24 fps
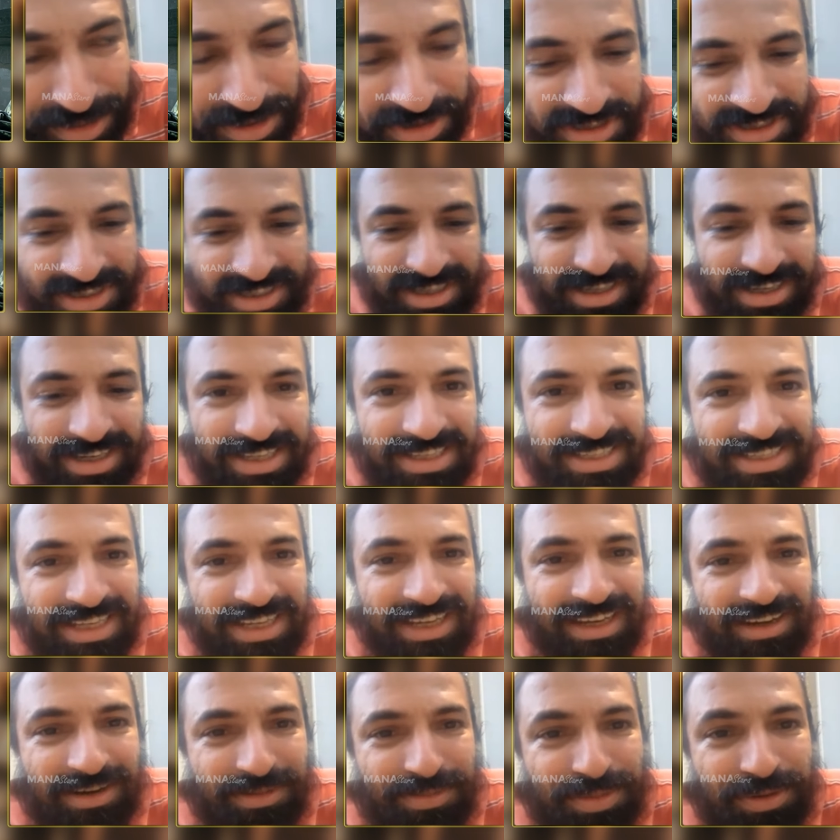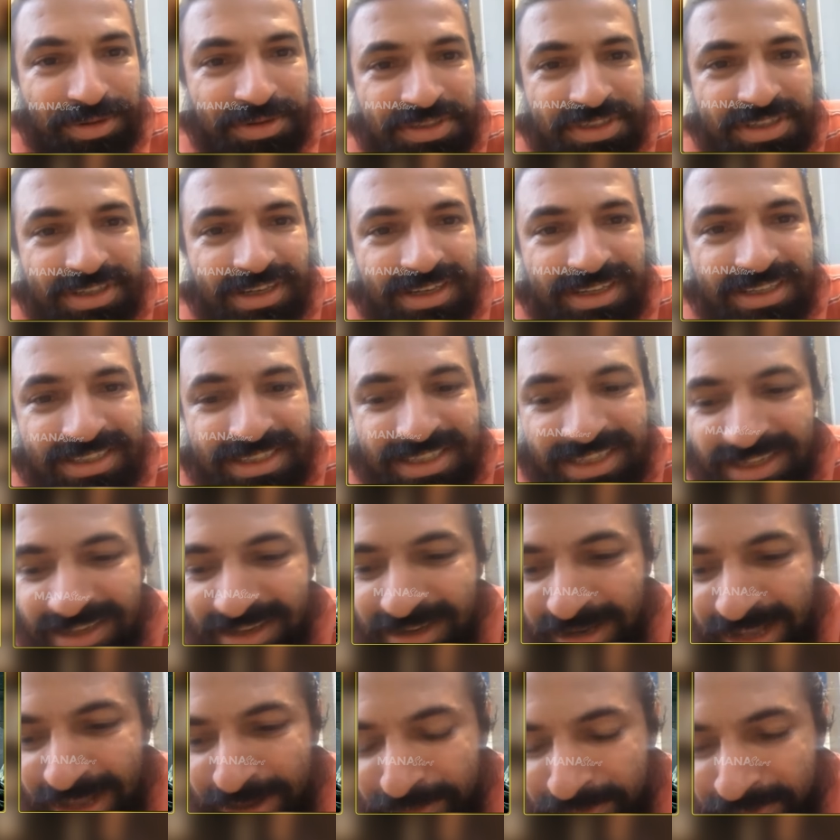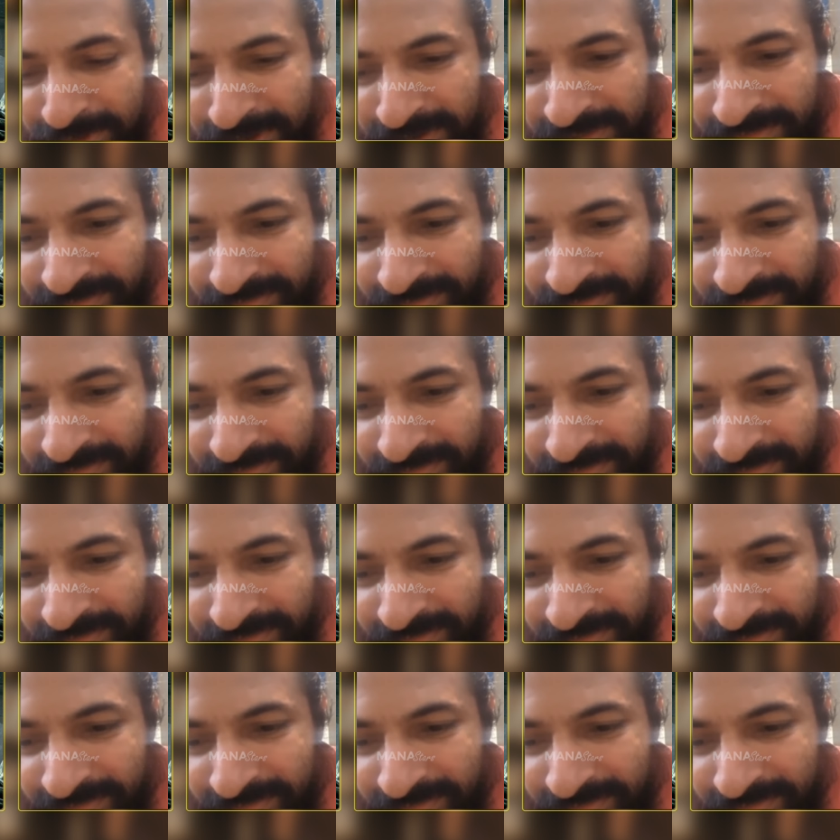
post release that will happen,